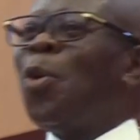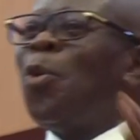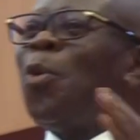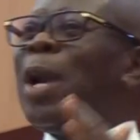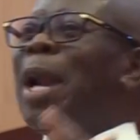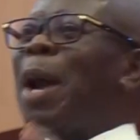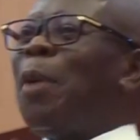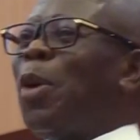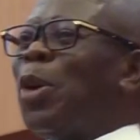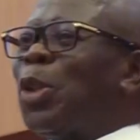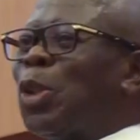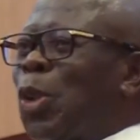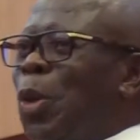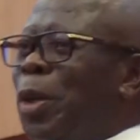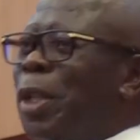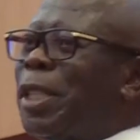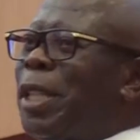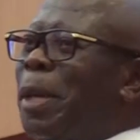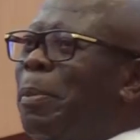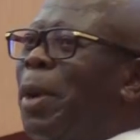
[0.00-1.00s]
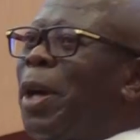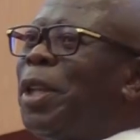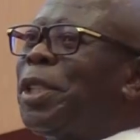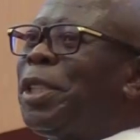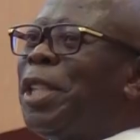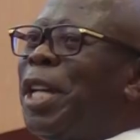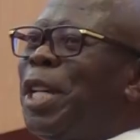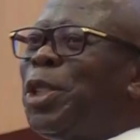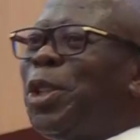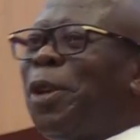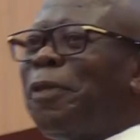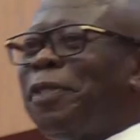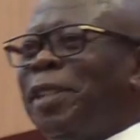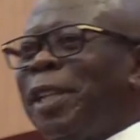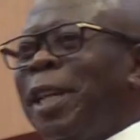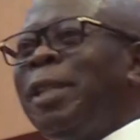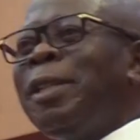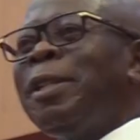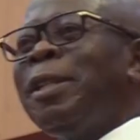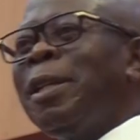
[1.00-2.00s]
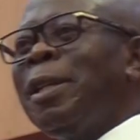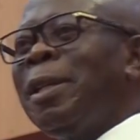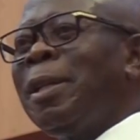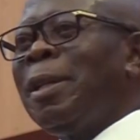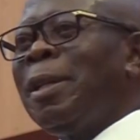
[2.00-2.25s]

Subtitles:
When I was told it's about change of seat,